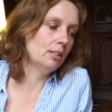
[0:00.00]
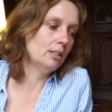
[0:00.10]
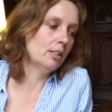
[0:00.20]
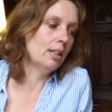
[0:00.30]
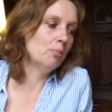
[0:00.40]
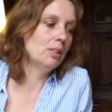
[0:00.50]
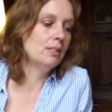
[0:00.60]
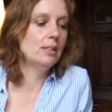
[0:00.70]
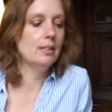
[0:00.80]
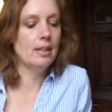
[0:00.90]

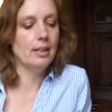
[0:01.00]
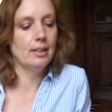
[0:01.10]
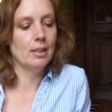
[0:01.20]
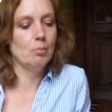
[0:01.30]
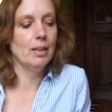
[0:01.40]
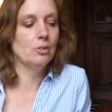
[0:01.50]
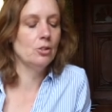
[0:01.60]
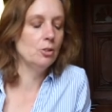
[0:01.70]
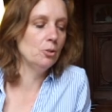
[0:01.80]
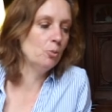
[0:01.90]
assignment and they get back
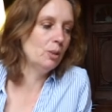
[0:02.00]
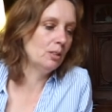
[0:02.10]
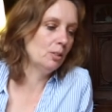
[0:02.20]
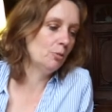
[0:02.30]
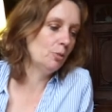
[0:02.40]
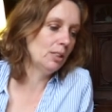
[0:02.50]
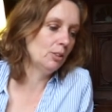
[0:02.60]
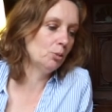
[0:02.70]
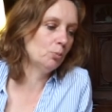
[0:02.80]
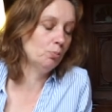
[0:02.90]
to you with a
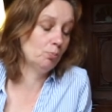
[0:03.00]
finished